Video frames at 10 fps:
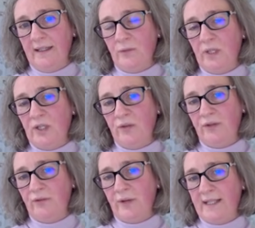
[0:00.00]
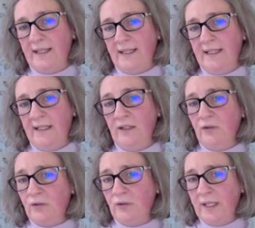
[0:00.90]
we should address the
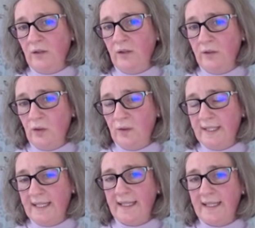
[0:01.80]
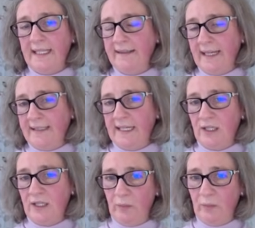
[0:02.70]
industrial uses, and in that
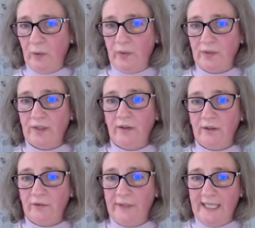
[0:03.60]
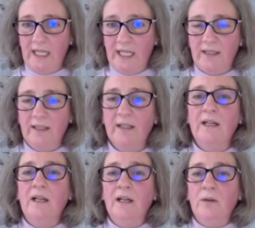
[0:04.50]
case, we propose authorization.
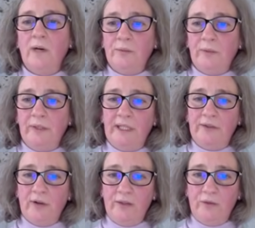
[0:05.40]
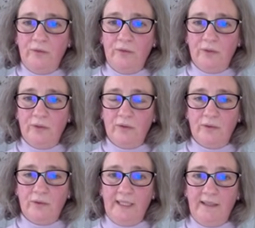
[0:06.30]
What we will try to do
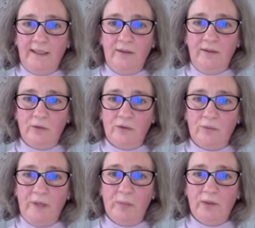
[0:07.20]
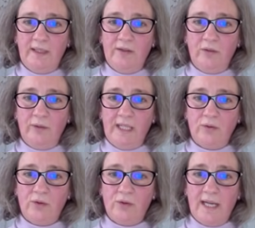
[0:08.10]
also in those reports is always
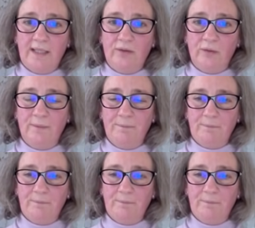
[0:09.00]
to try to